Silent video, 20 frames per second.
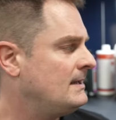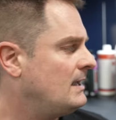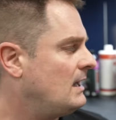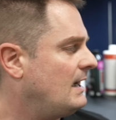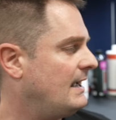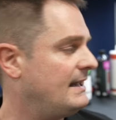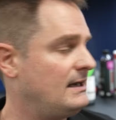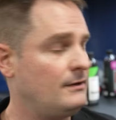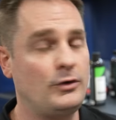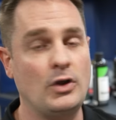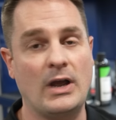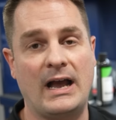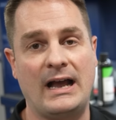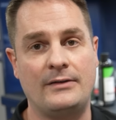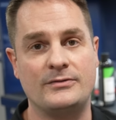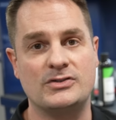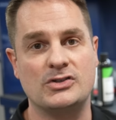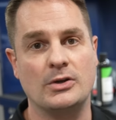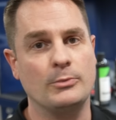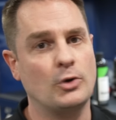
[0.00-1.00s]
And if you
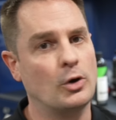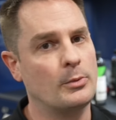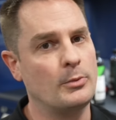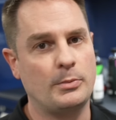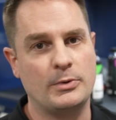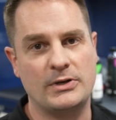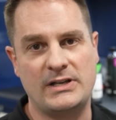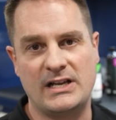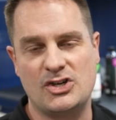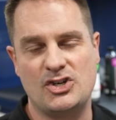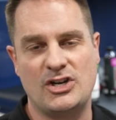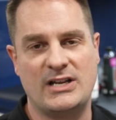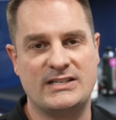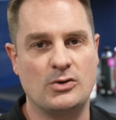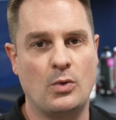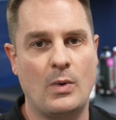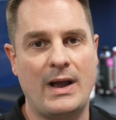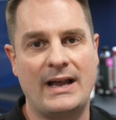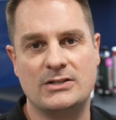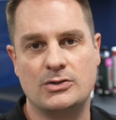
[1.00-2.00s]
have some normal protection as
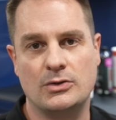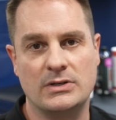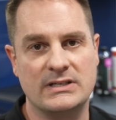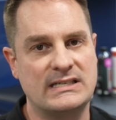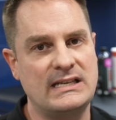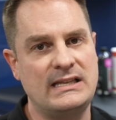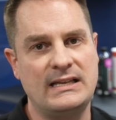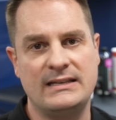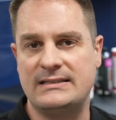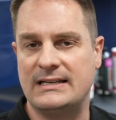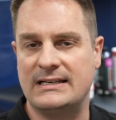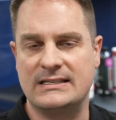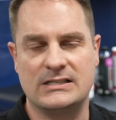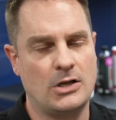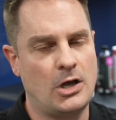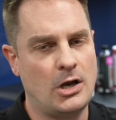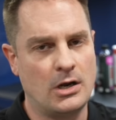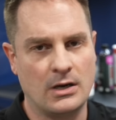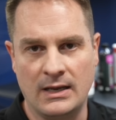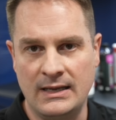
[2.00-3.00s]
a wax or a sealant, as
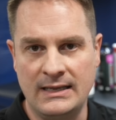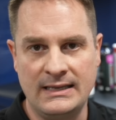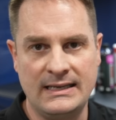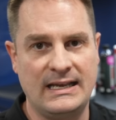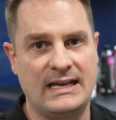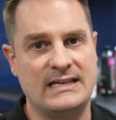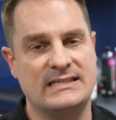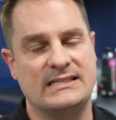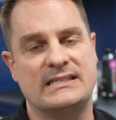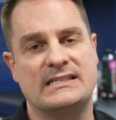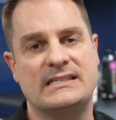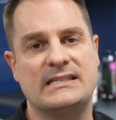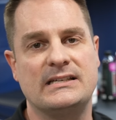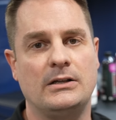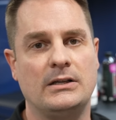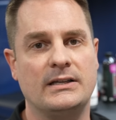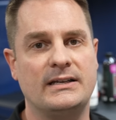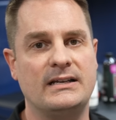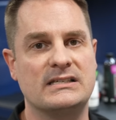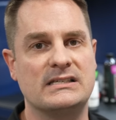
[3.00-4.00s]
long as it's
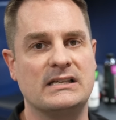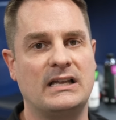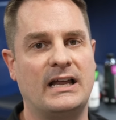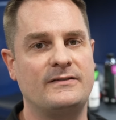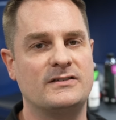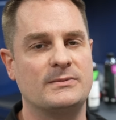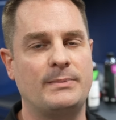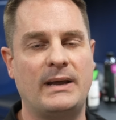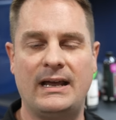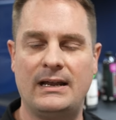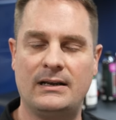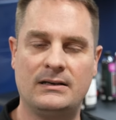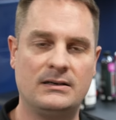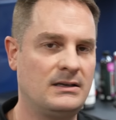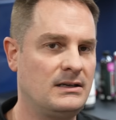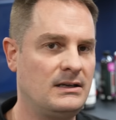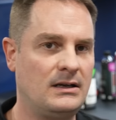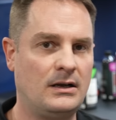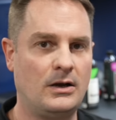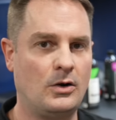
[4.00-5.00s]
still in its lifespan
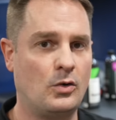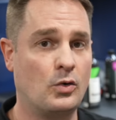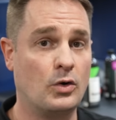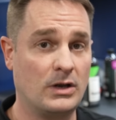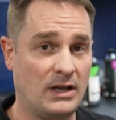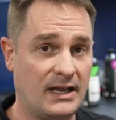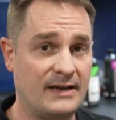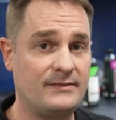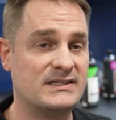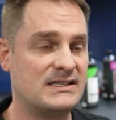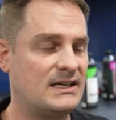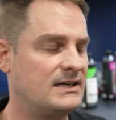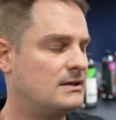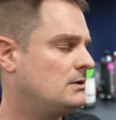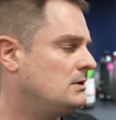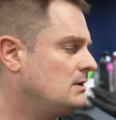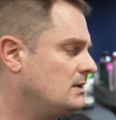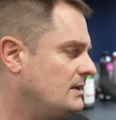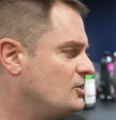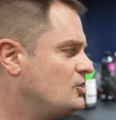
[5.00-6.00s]
or life
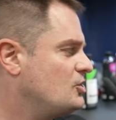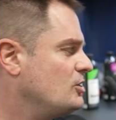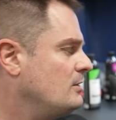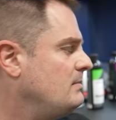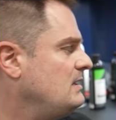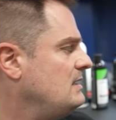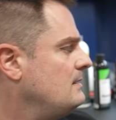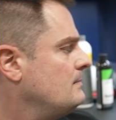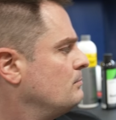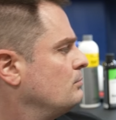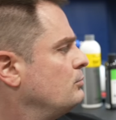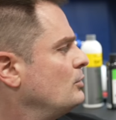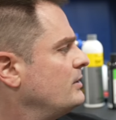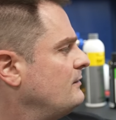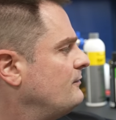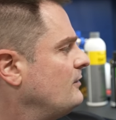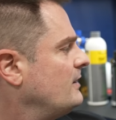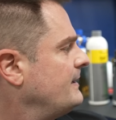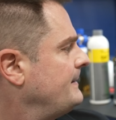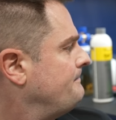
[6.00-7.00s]
cycle, it should be pretty
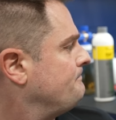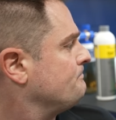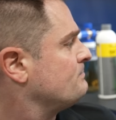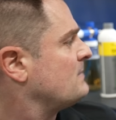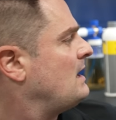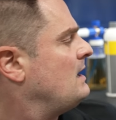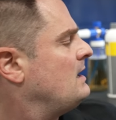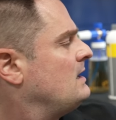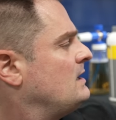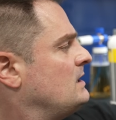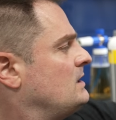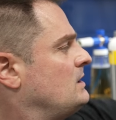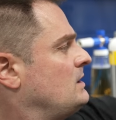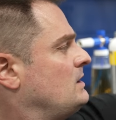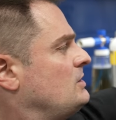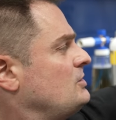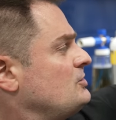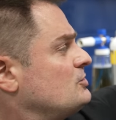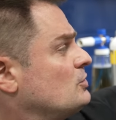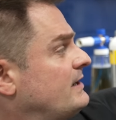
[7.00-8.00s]
fine.
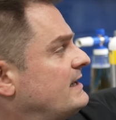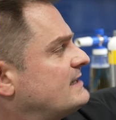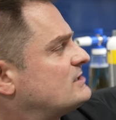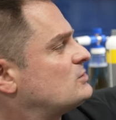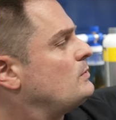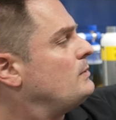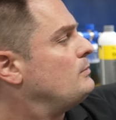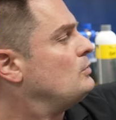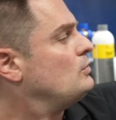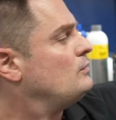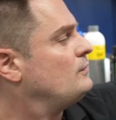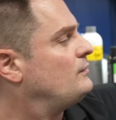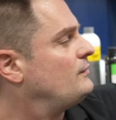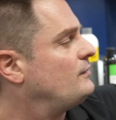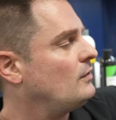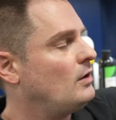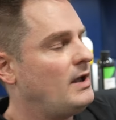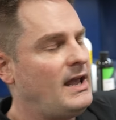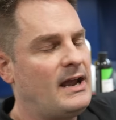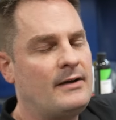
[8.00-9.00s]
So next we move